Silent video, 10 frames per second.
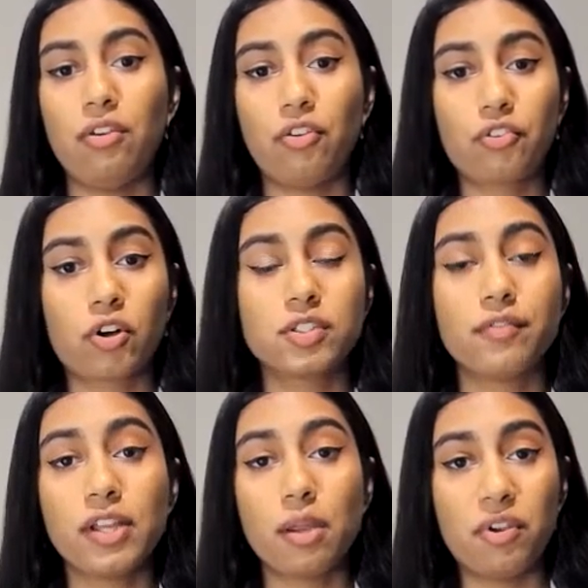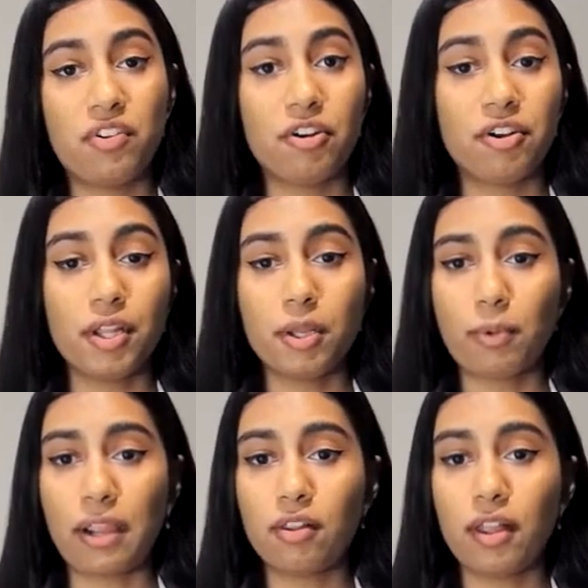and discursively and materially
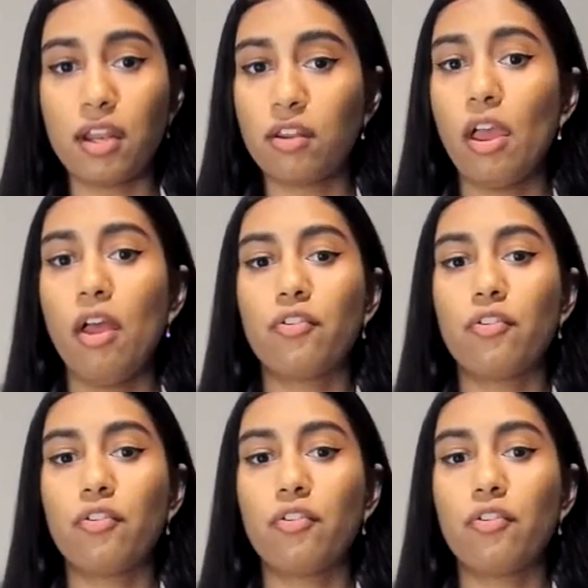regulated